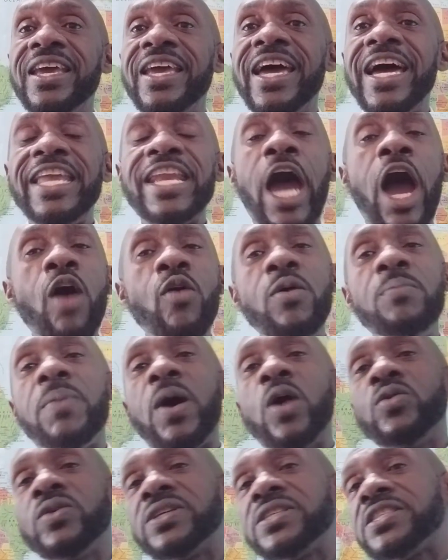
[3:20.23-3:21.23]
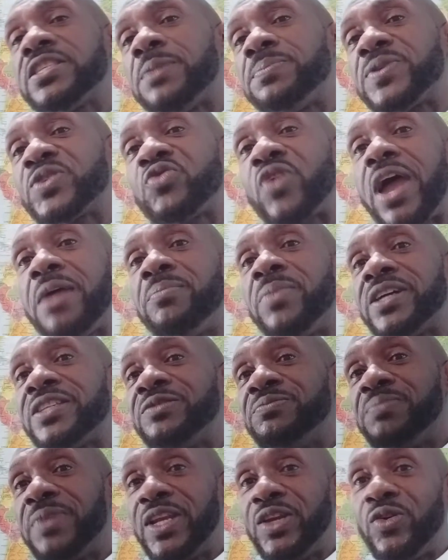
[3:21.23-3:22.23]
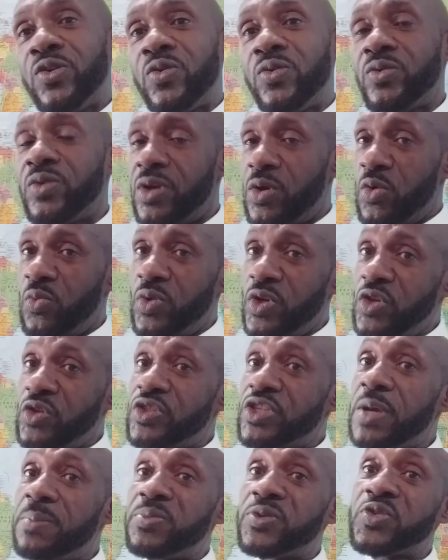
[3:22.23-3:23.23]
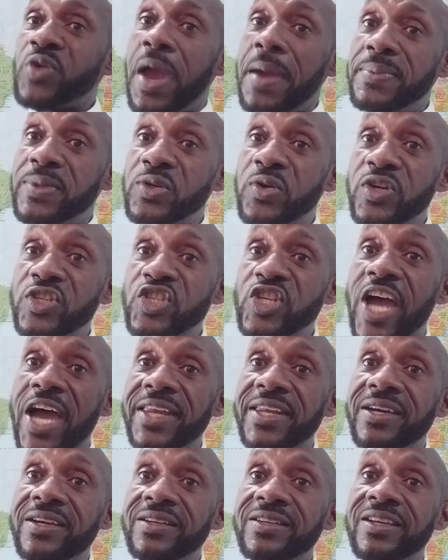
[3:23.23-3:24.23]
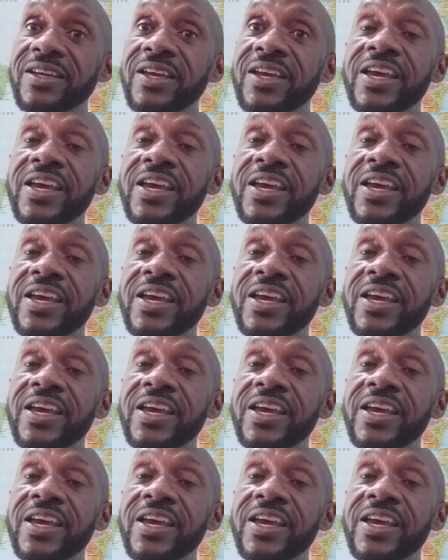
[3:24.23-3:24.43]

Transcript: And how about the subscribe button below? Would you subscribe to our channel?